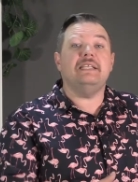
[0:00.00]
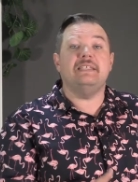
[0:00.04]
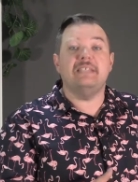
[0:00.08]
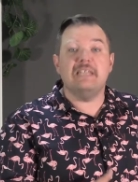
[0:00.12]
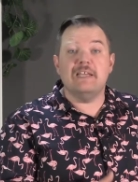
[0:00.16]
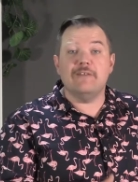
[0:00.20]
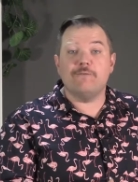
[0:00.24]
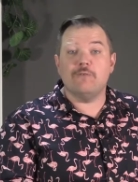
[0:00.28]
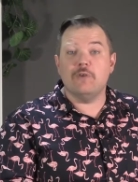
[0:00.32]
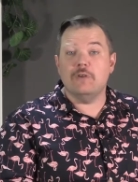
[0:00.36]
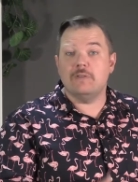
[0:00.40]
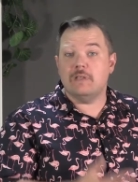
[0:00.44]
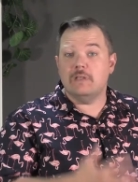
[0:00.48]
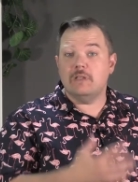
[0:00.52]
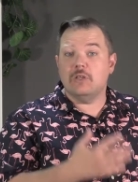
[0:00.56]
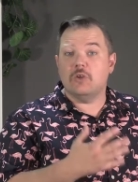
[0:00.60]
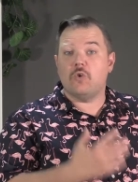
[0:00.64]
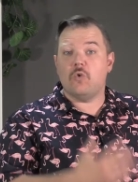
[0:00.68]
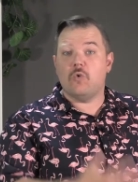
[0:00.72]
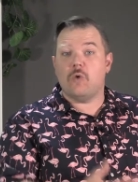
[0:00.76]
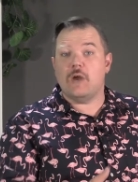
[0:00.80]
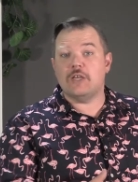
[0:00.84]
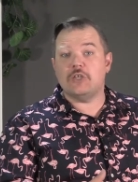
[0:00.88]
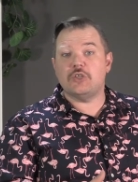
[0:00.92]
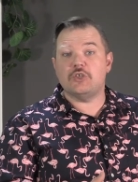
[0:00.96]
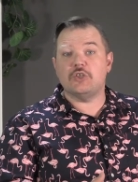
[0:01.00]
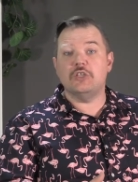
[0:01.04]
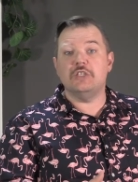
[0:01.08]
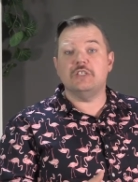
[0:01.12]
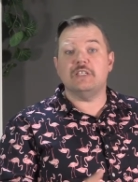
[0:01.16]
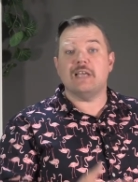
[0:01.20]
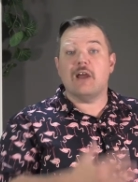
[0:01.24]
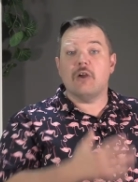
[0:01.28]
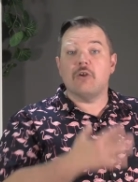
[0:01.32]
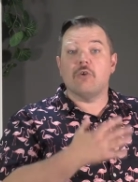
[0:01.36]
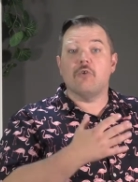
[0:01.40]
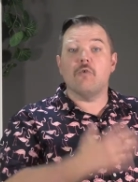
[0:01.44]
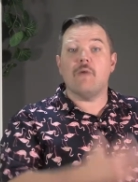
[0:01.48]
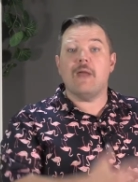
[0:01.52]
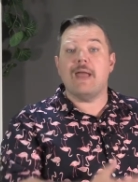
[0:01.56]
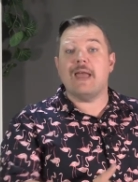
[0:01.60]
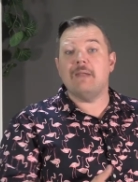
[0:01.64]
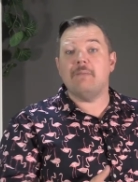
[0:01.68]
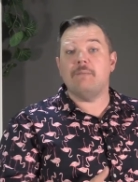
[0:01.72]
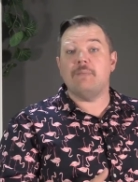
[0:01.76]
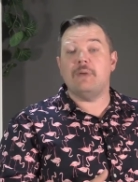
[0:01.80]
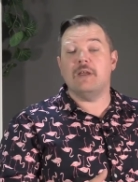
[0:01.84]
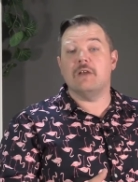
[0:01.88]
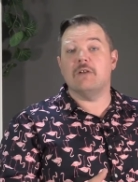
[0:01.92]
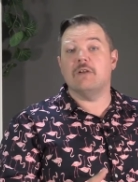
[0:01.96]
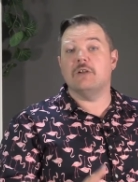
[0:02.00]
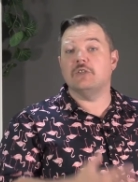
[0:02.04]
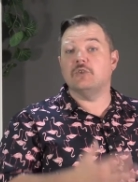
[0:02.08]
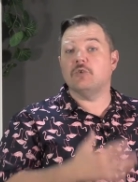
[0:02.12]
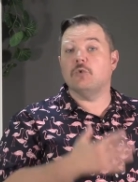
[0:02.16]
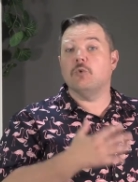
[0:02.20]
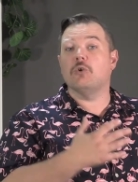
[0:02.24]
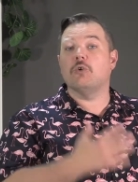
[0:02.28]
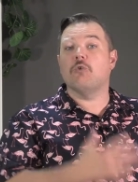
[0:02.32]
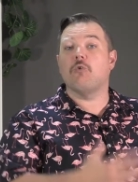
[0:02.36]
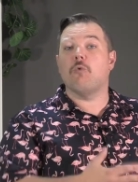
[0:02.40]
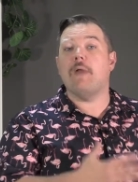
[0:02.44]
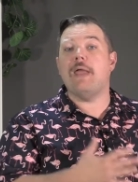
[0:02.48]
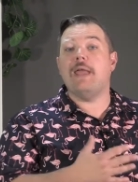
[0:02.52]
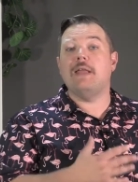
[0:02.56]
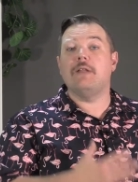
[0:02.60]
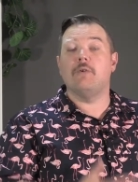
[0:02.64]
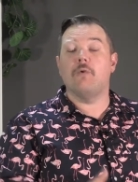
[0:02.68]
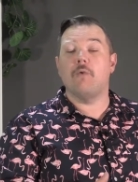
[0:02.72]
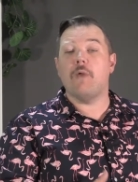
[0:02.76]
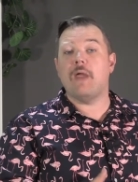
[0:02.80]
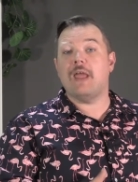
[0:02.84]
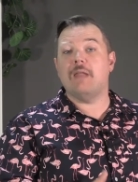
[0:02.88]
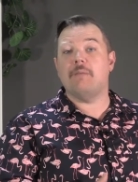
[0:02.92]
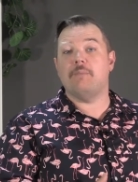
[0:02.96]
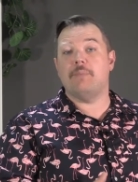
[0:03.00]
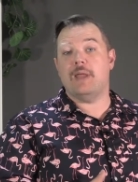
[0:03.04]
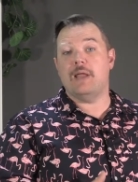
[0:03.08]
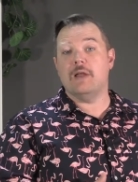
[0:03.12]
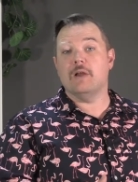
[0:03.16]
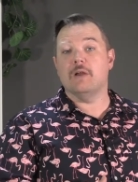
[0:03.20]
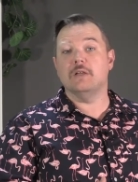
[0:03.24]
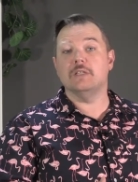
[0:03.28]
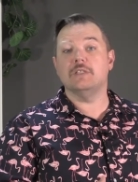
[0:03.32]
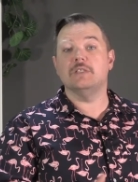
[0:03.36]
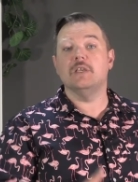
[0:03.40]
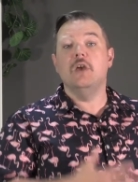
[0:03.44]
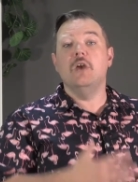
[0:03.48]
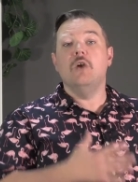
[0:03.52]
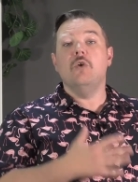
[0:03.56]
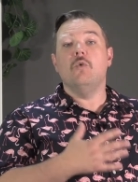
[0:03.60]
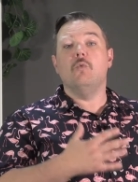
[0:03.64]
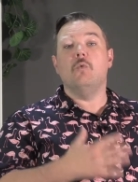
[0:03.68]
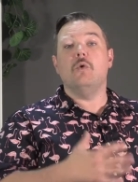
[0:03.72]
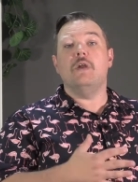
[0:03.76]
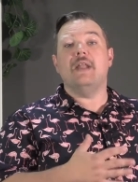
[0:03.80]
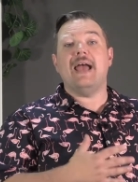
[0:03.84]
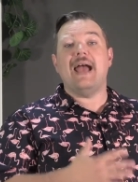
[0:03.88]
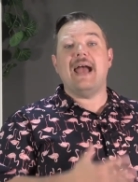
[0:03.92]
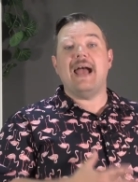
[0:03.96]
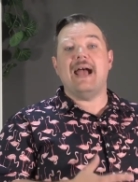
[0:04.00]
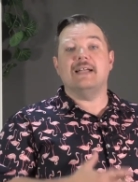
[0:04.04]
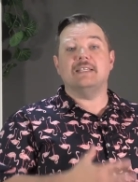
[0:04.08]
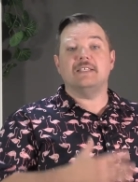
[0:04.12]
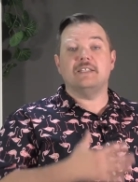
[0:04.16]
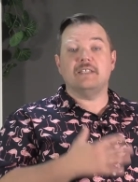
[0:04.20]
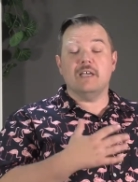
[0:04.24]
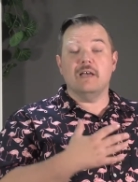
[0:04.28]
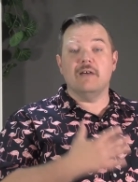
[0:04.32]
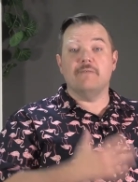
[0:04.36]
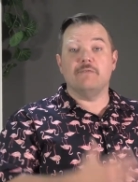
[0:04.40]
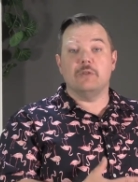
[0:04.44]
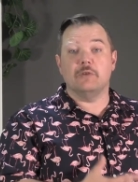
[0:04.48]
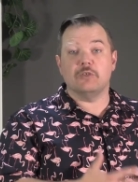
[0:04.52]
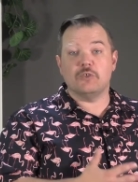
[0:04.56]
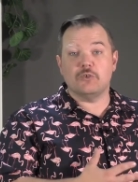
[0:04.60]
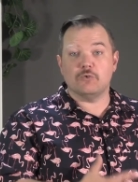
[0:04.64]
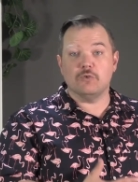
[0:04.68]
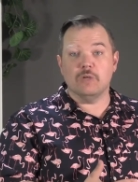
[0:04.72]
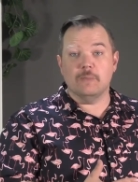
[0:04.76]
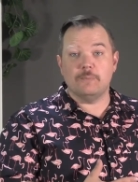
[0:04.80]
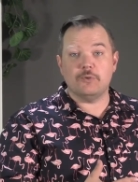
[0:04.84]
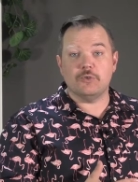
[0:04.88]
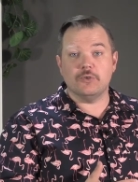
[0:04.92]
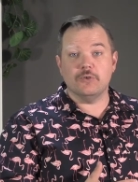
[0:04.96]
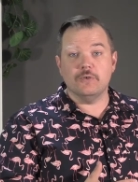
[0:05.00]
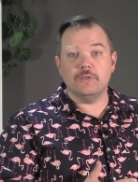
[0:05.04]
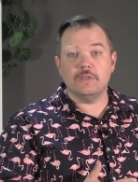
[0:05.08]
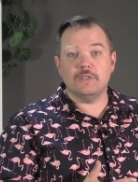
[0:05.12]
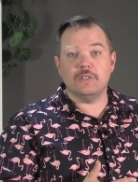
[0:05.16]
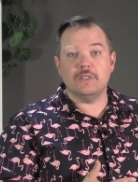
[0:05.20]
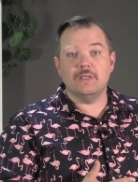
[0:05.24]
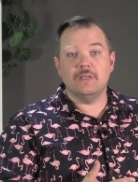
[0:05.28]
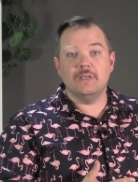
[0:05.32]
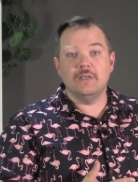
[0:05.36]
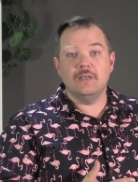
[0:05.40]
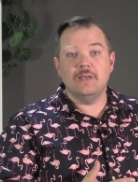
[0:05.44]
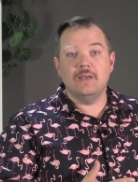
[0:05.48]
different than the questions our grandparents or great grandparents would ask of the scriptures.